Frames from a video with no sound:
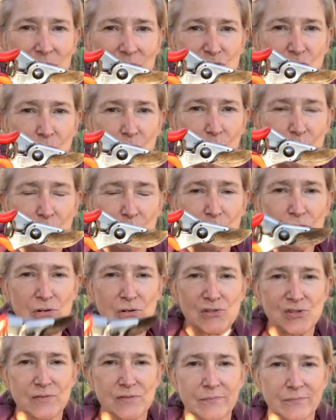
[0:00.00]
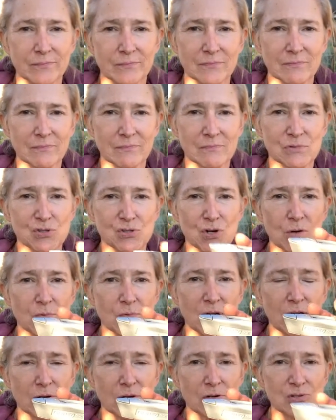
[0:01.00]
Sharp pruners,
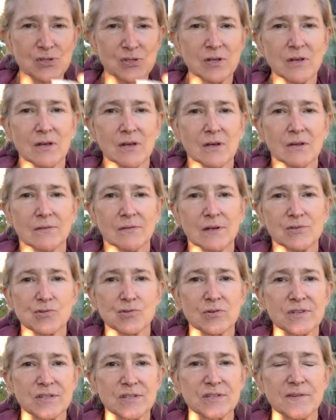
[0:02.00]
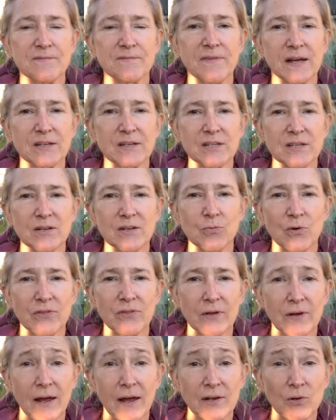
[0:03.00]
sharp cutters. These are disinfected
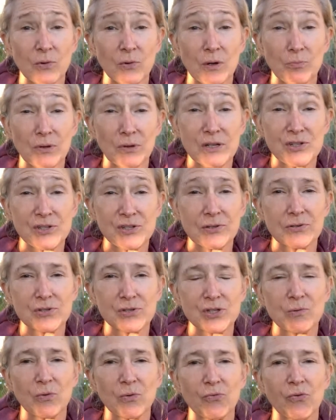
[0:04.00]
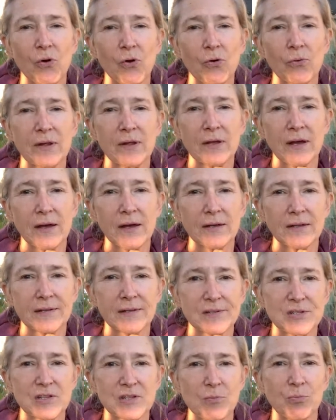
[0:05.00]
with a 9-to-1 bleach solution before we cut
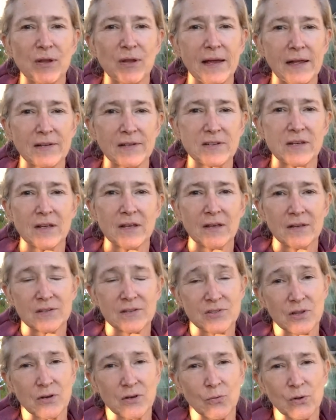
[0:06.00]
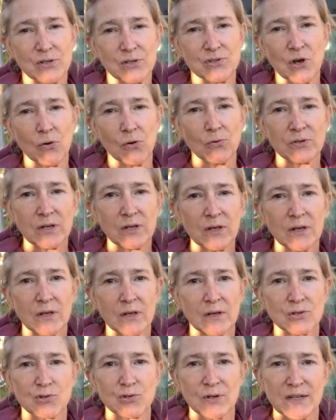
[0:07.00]
into the plant so that we don't
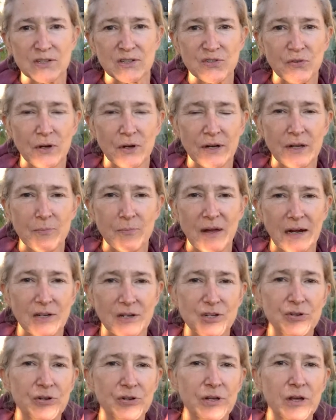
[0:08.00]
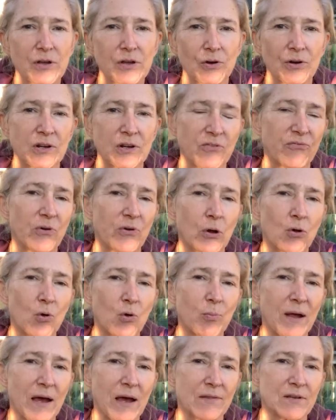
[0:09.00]
transfer any bacteria or any
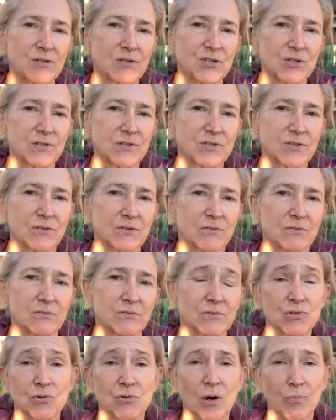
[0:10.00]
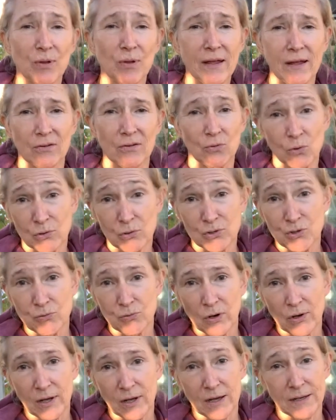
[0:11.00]
fungal pathogens to our plant or
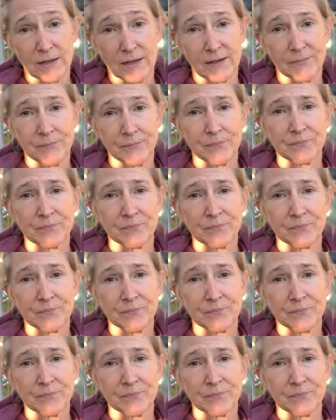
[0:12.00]
to our cutting.